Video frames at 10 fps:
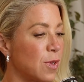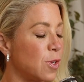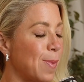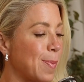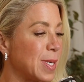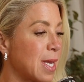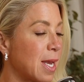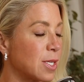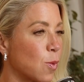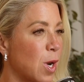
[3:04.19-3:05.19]
you may be
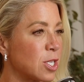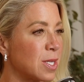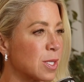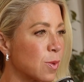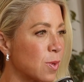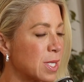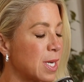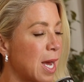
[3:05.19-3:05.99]
saying as you're watching this, well, Kristin,